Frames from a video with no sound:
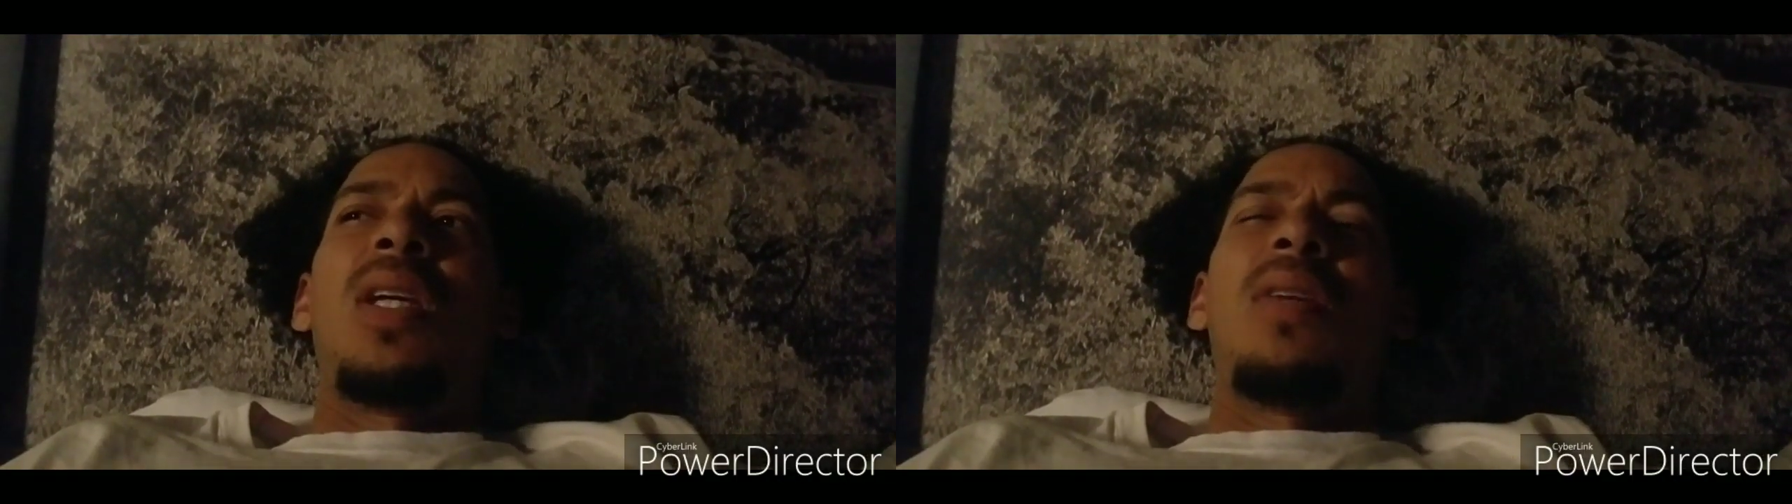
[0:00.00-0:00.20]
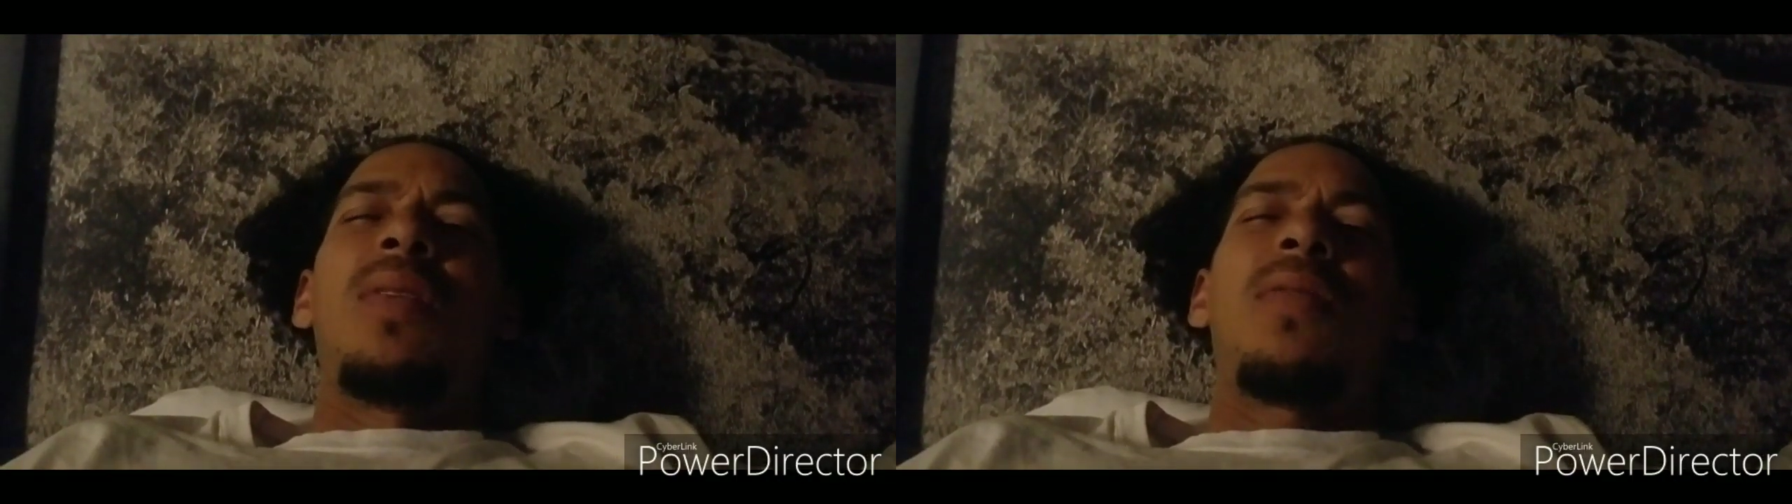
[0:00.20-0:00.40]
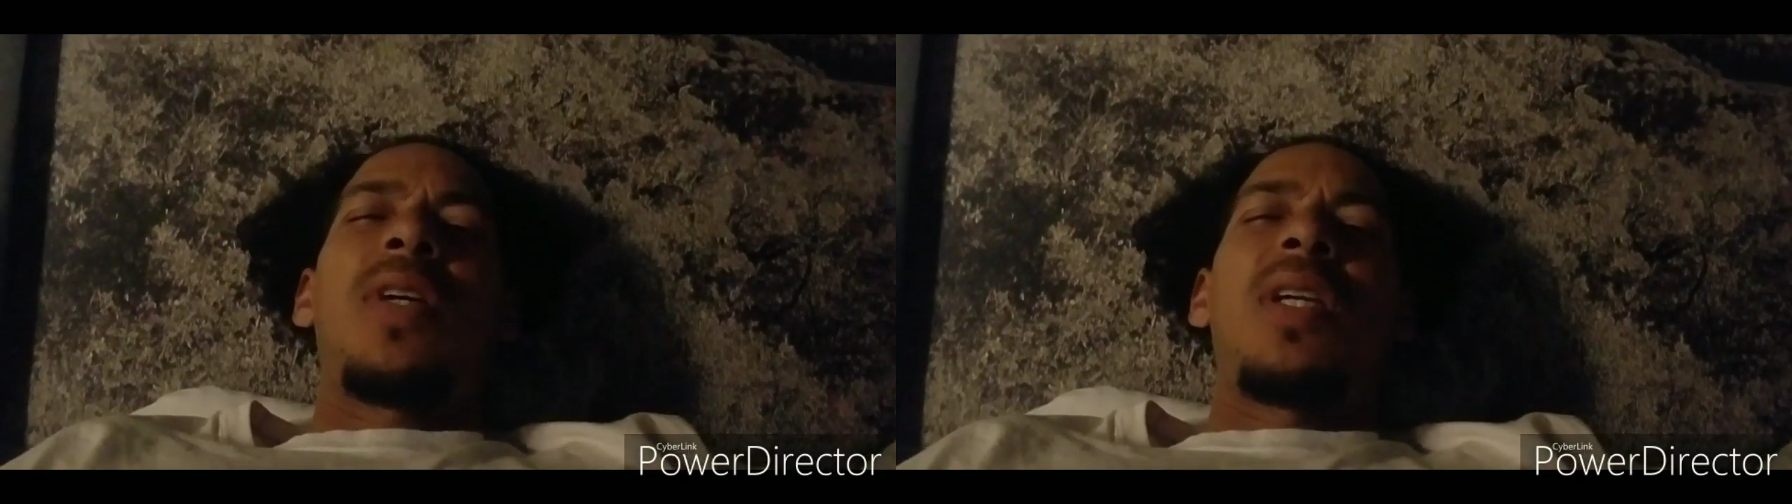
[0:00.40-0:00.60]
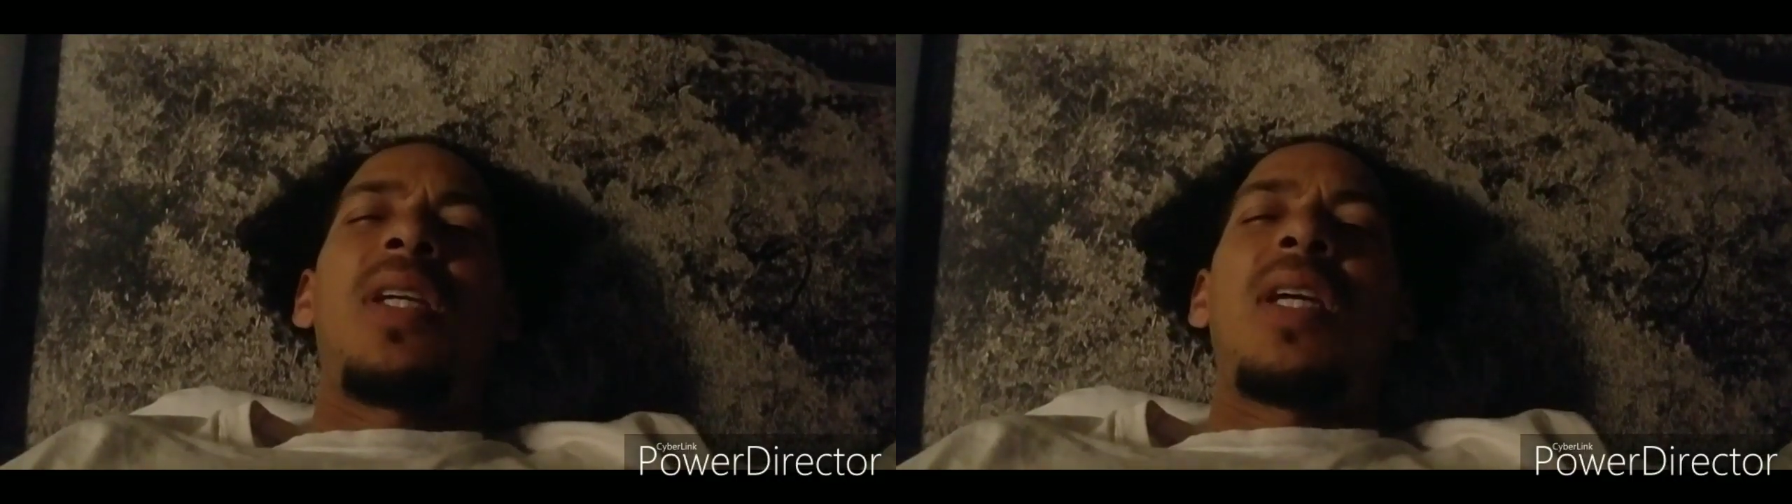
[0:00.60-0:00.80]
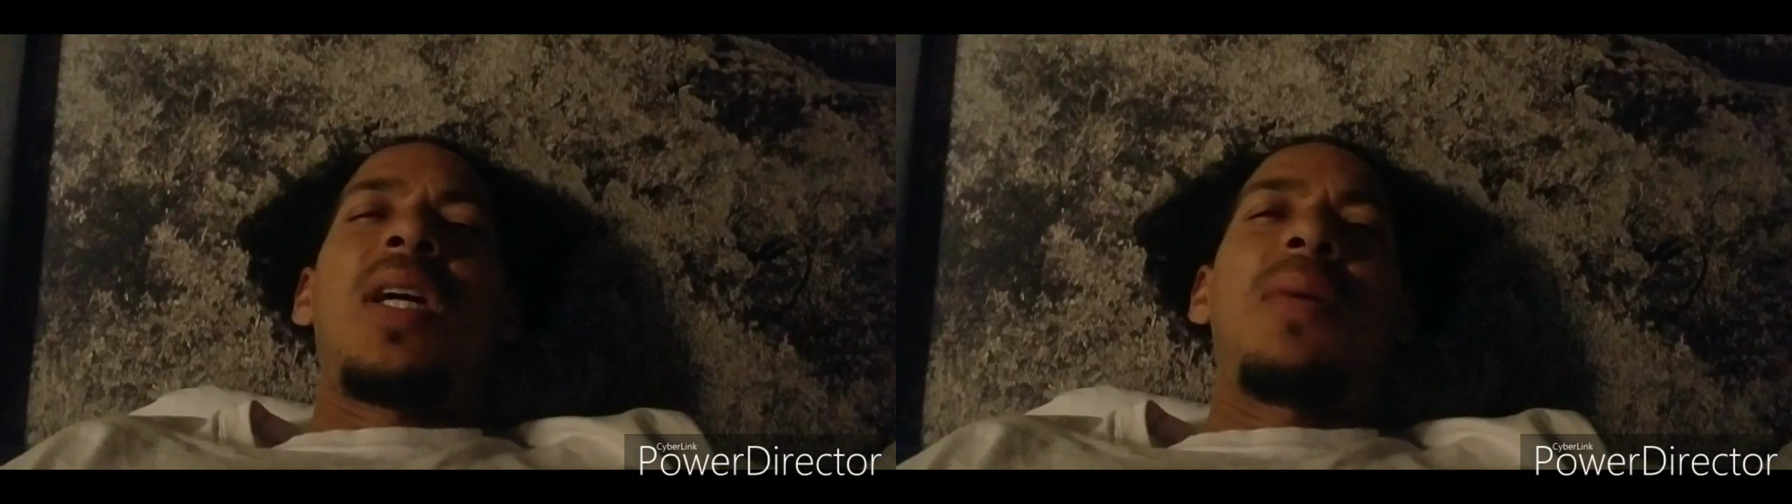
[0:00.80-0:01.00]
even if I
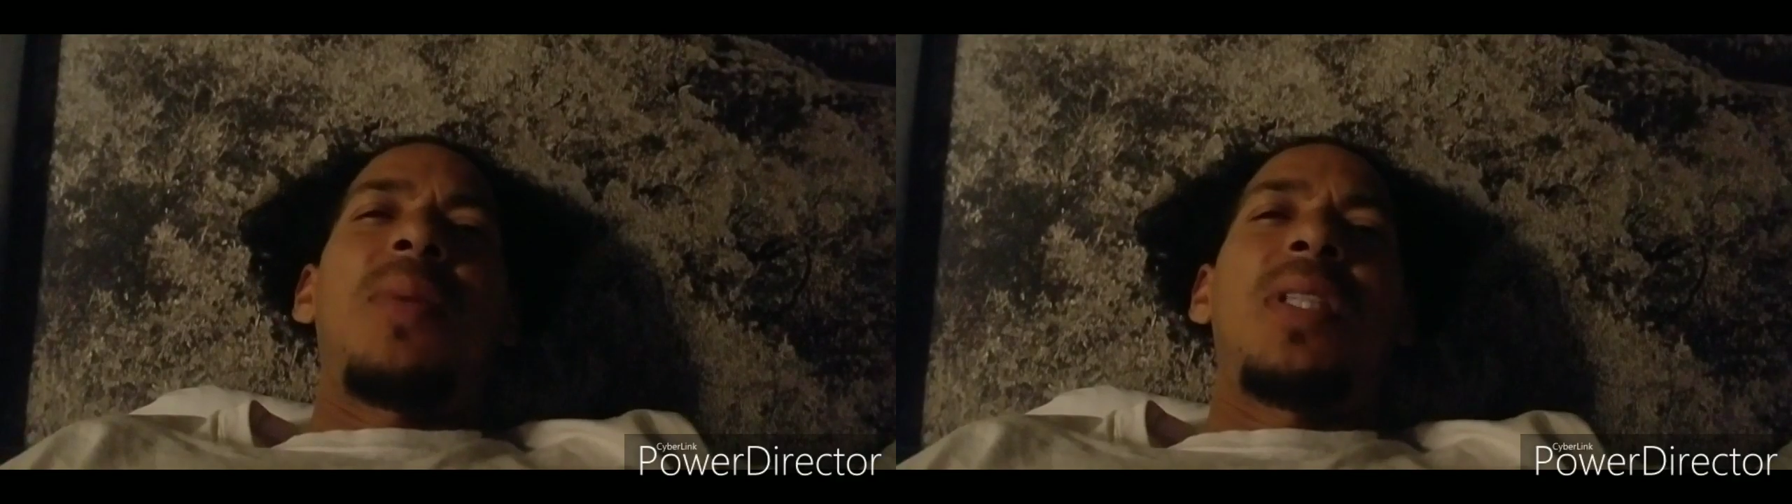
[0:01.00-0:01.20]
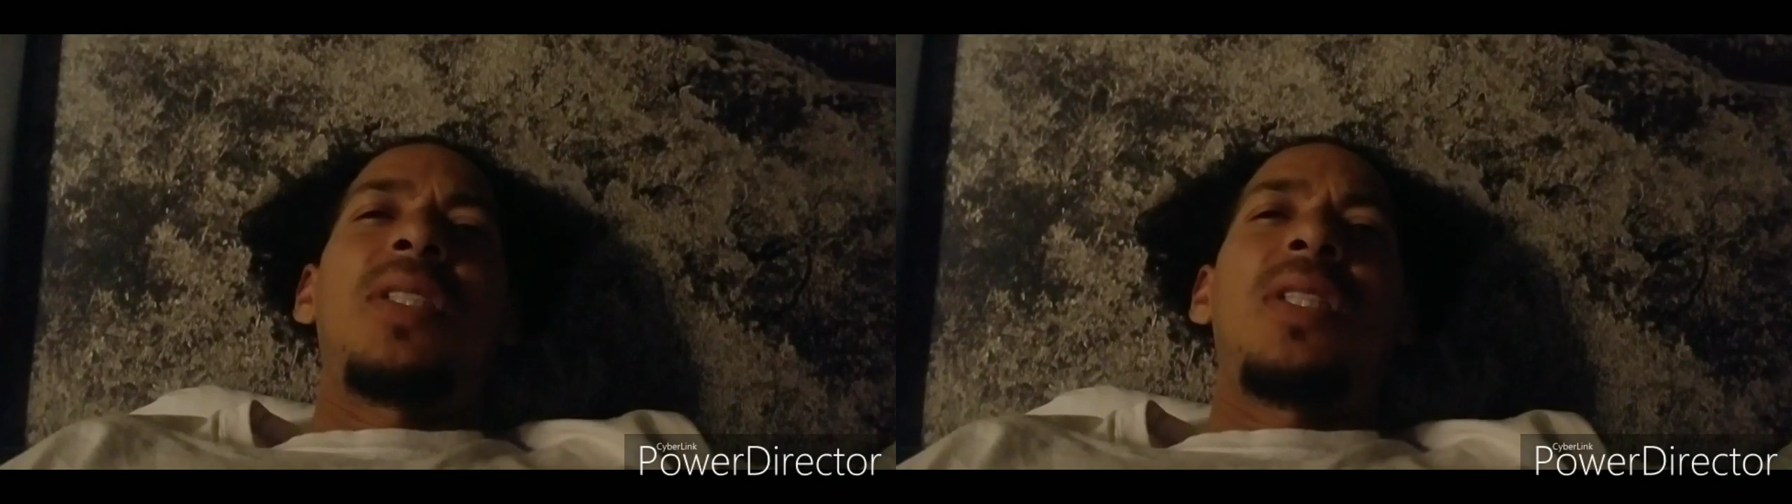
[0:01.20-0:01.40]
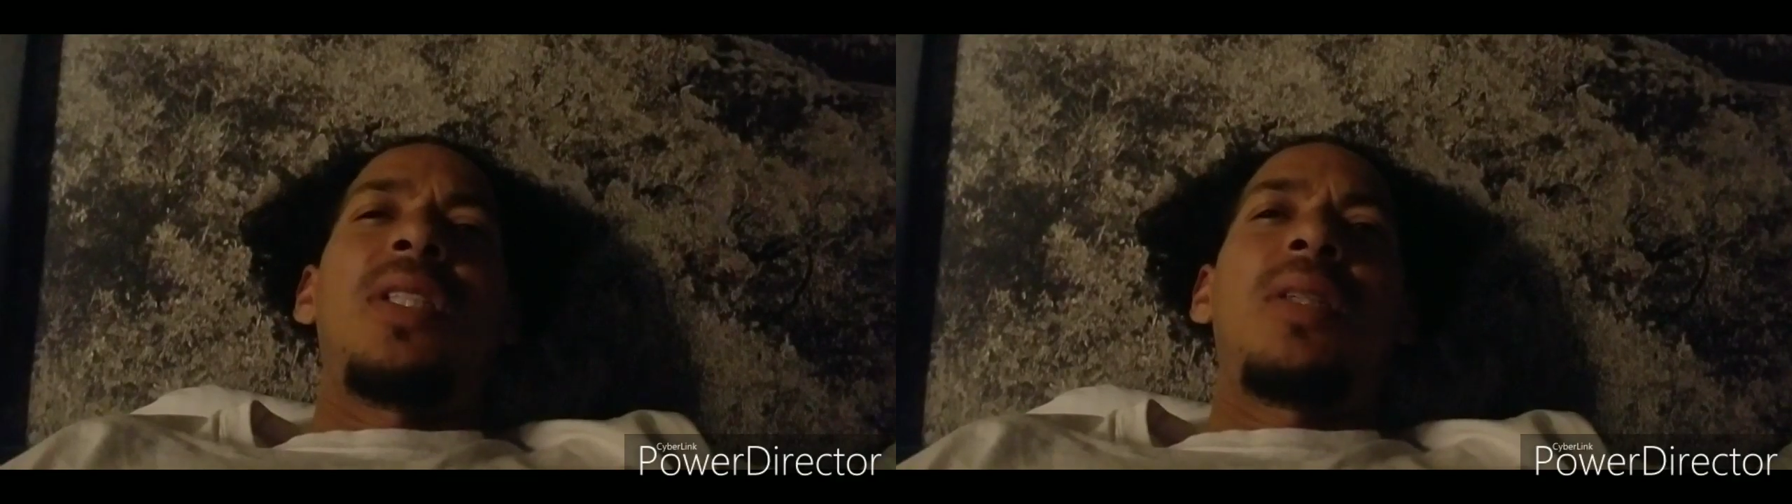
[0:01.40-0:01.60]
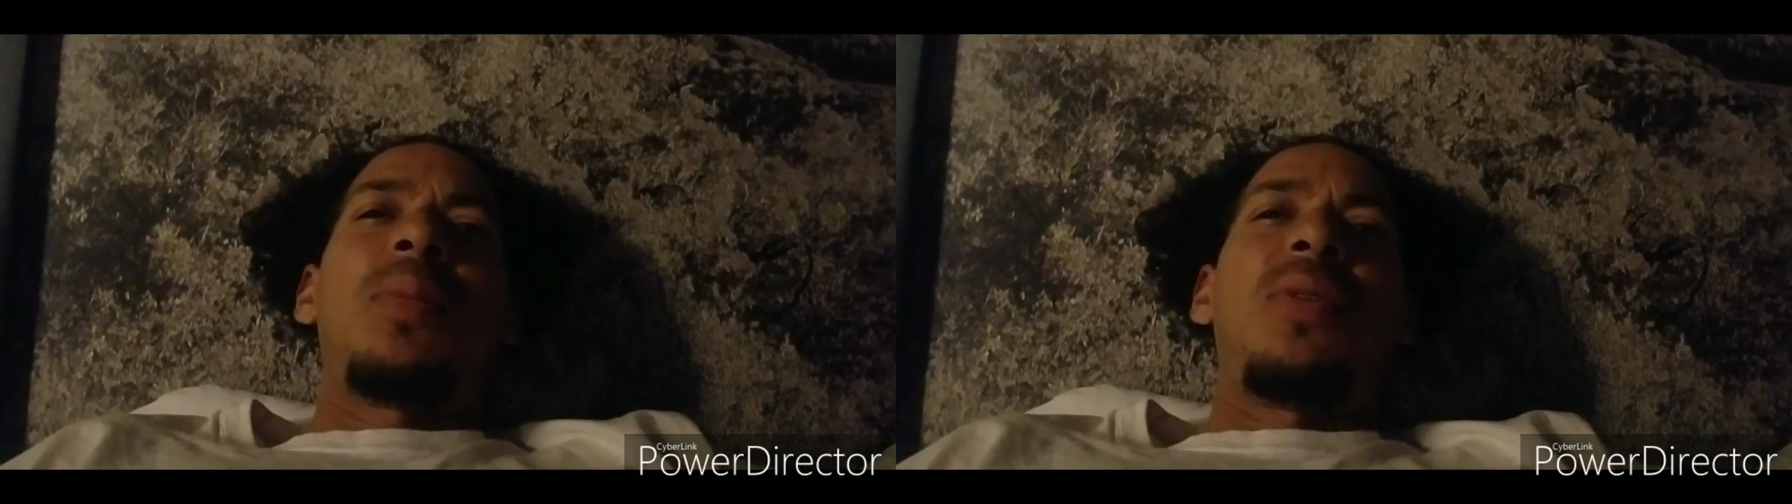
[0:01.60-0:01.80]
got my CDL